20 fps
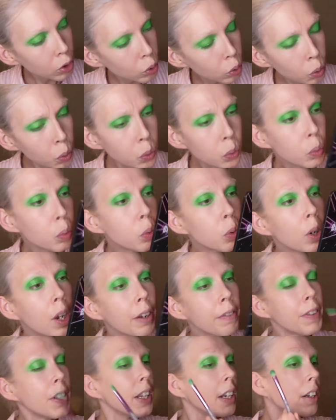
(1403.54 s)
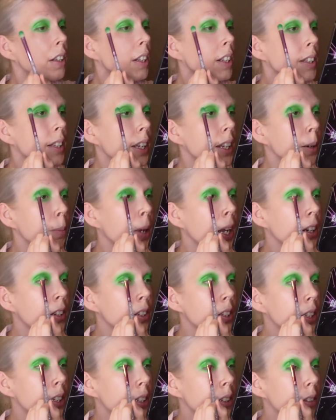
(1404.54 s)
Ooh, I feel like on this side I'm
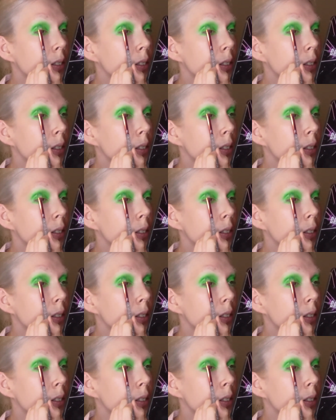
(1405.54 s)
actually